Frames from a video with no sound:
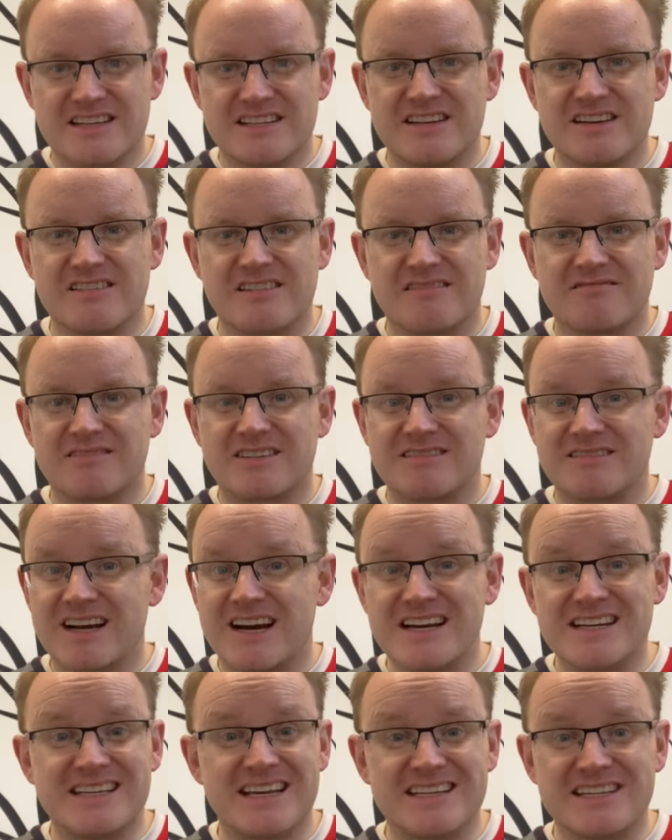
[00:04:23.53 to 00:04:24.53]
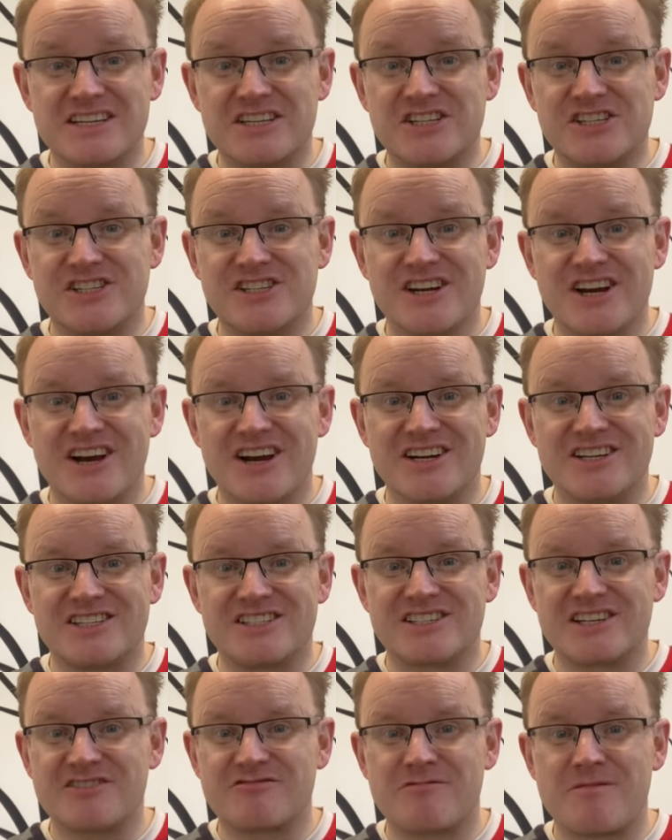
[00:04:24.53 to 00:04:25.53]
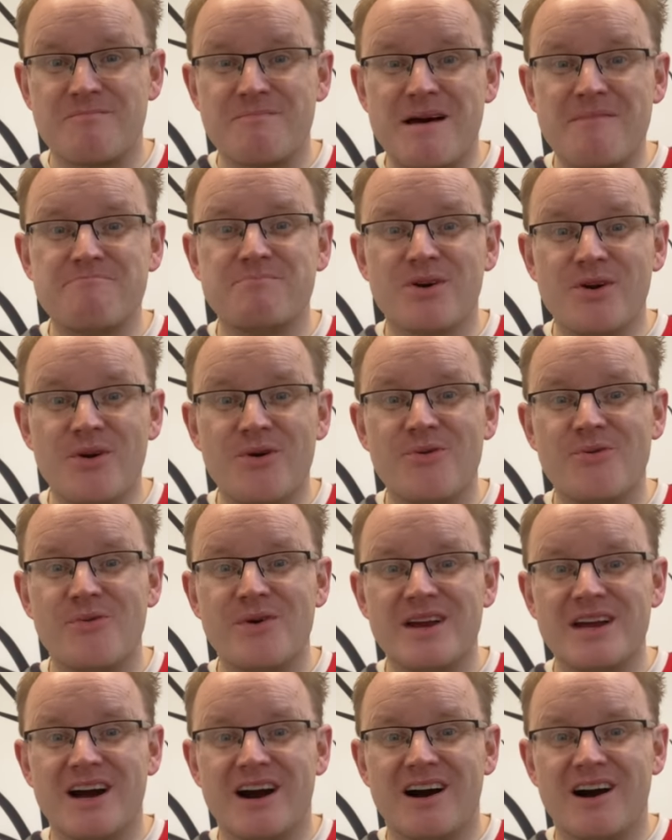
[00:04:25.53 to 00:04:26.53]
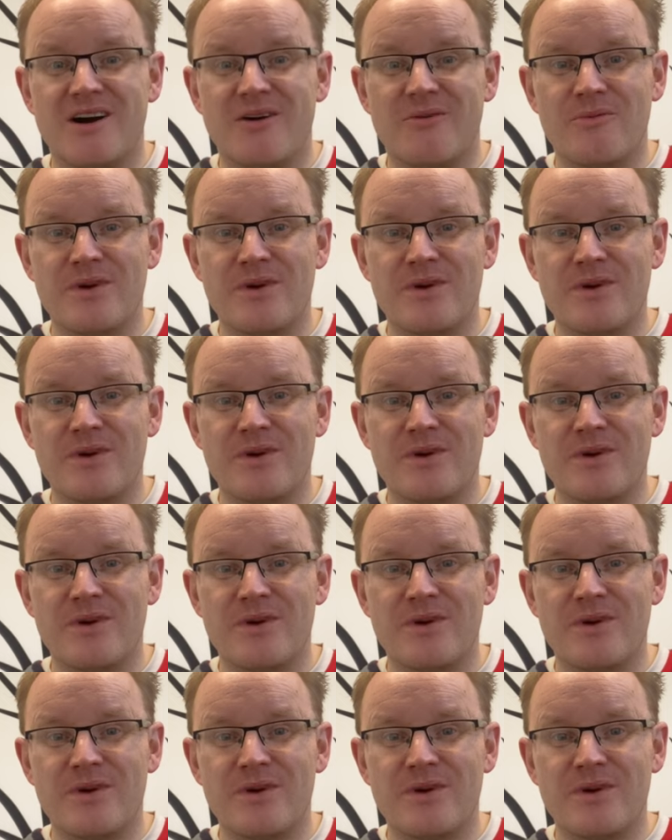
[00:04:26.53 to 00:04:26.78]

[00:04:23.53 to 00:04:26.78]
So guys, as a church, just remember who we are.